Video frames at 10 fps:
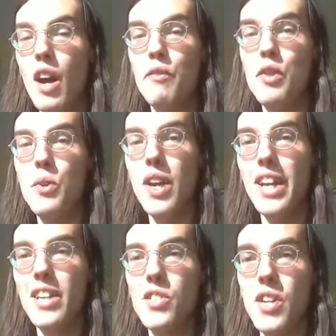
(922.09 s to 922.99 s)
of the
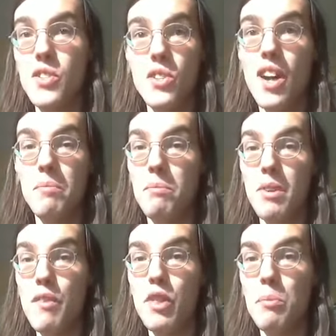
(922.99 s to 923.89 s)
United States,
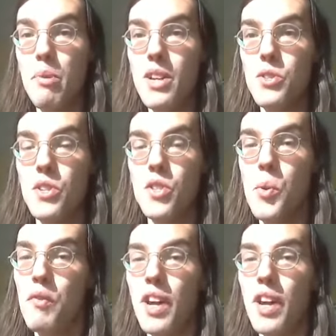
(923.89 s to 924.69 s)
not even the presidency.